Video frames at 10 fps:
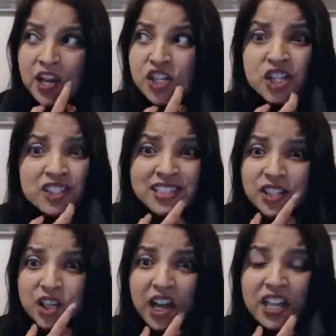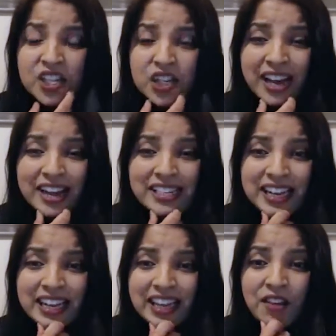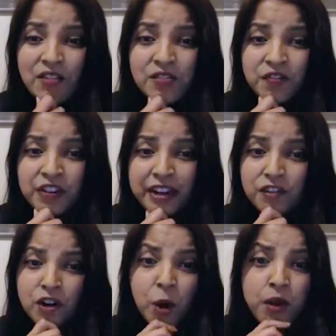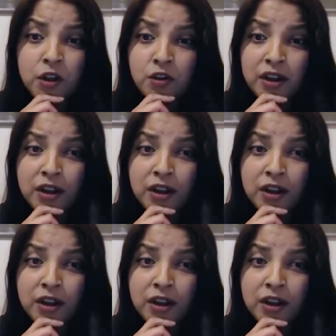She just did the challenge and it gave a phenomenal